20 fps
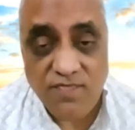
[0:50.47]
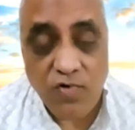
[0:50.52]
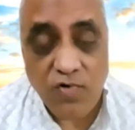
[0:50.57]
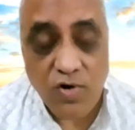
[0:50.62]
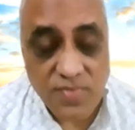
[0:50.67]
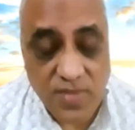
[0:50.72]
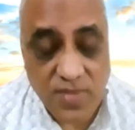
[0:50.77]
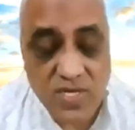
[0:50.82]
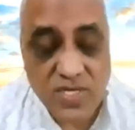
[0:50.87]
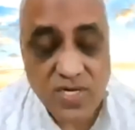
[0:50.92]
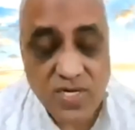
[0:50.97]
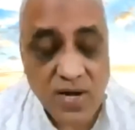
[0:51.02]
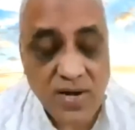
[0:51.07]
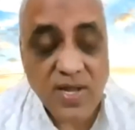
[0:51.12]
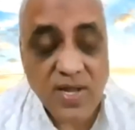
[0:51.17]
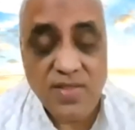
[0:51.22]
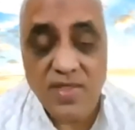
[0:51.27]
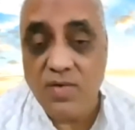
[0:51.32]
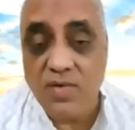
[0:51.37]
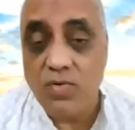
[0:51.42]
For this
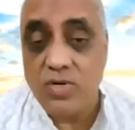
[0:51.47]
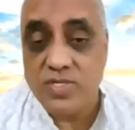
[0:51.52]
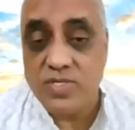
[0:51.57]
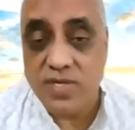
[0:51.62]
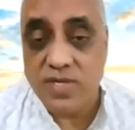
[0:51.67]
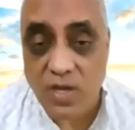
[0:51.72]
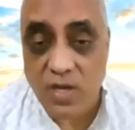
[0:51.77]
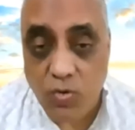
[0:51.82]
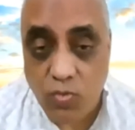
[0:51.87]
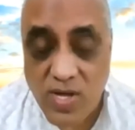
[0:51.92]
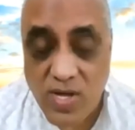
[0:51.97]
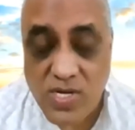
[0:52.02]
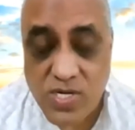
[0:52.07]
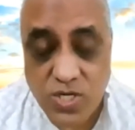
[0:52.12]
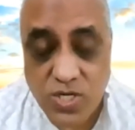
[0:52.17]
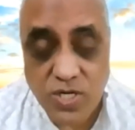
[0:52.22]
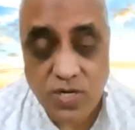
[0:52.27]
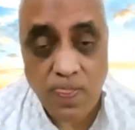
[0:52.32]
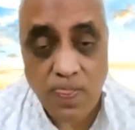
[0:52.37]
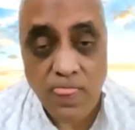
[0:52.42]
Sunday there was a
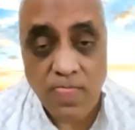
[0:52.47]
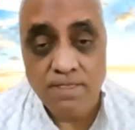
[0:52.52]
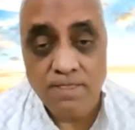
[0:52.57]
request